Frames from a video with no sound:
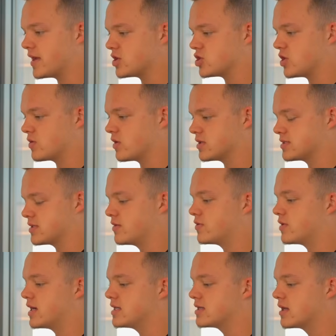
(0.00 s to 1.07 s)
shoutouts,
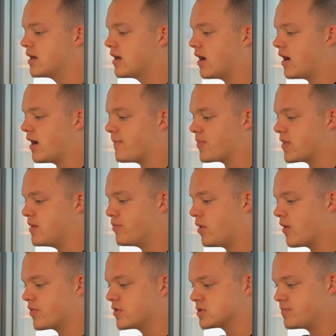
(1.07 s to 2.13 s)
right? He
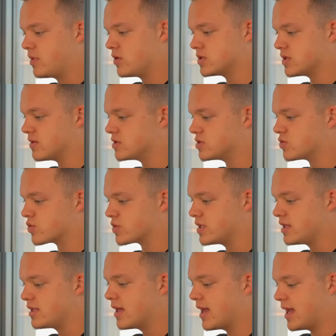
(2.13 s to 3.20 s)
bought this post, this is
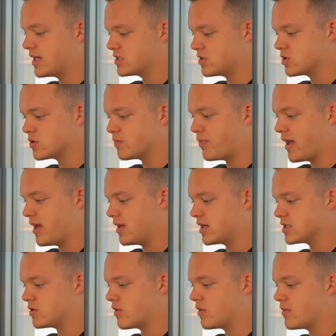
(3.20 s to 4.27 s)
real, and is also paying
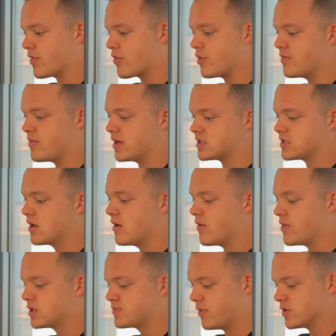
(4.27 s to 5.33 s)
us on a monthly base.
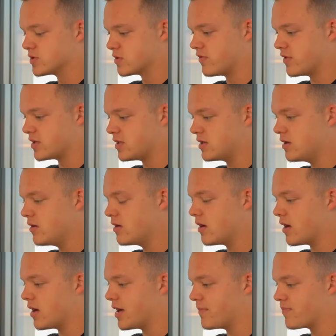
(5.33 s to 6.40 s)
This post over here
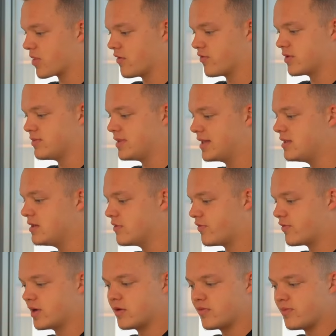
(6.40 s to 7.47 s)
from Lenny,
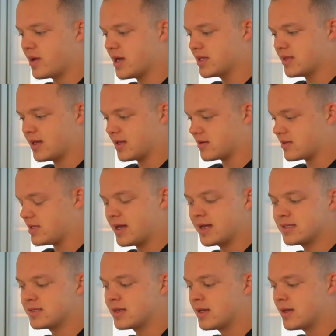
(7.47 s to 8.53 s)
friend of mine and client,